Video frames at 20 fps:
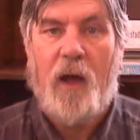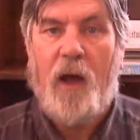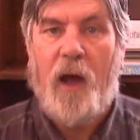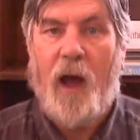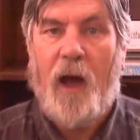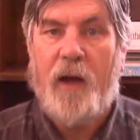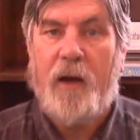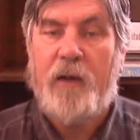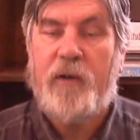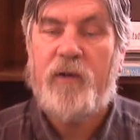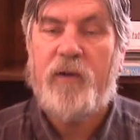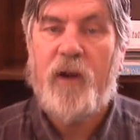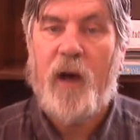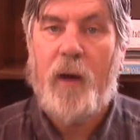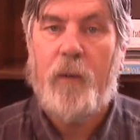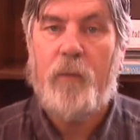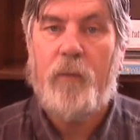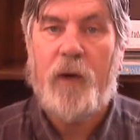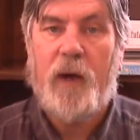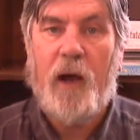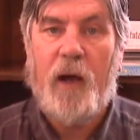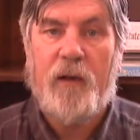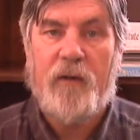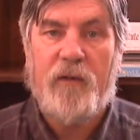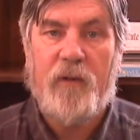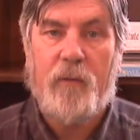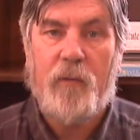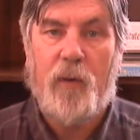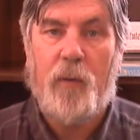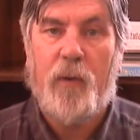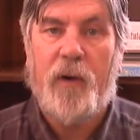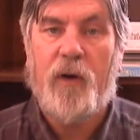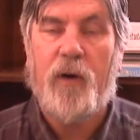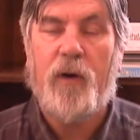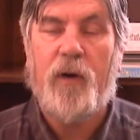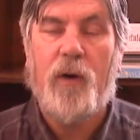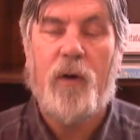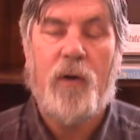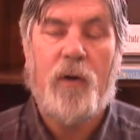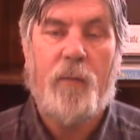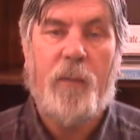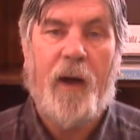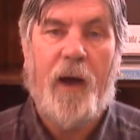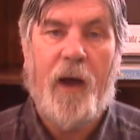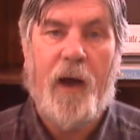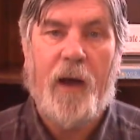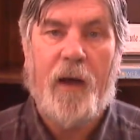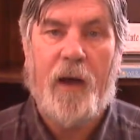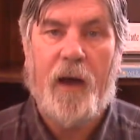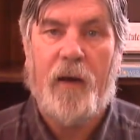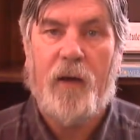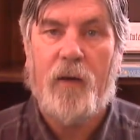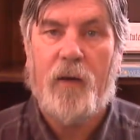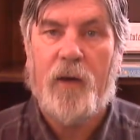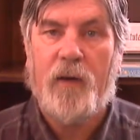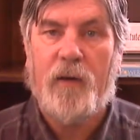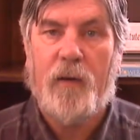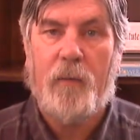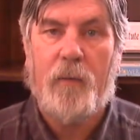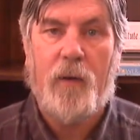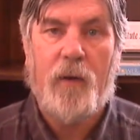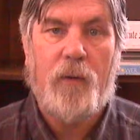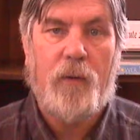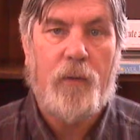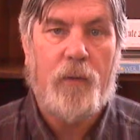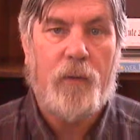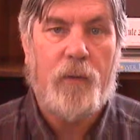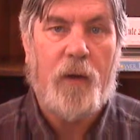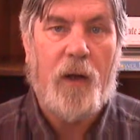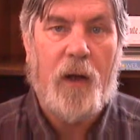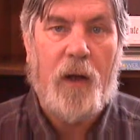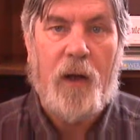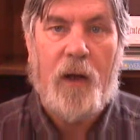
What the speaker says: And each time we got somewhere we could look back and look at the balloon.